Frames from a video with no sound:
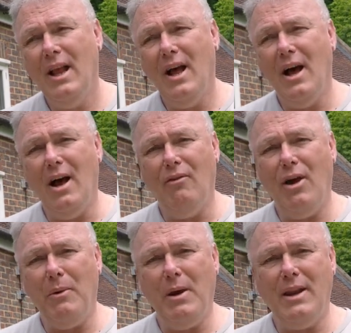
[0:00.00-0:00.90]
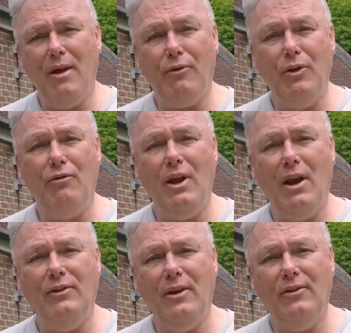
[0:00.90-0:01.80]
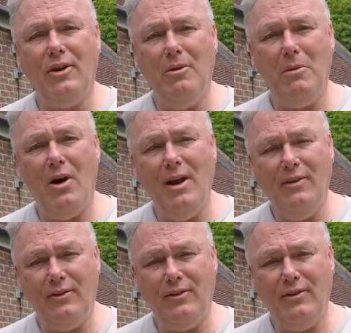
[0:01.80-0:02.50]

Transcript: right the way down through the Rio Tinto mines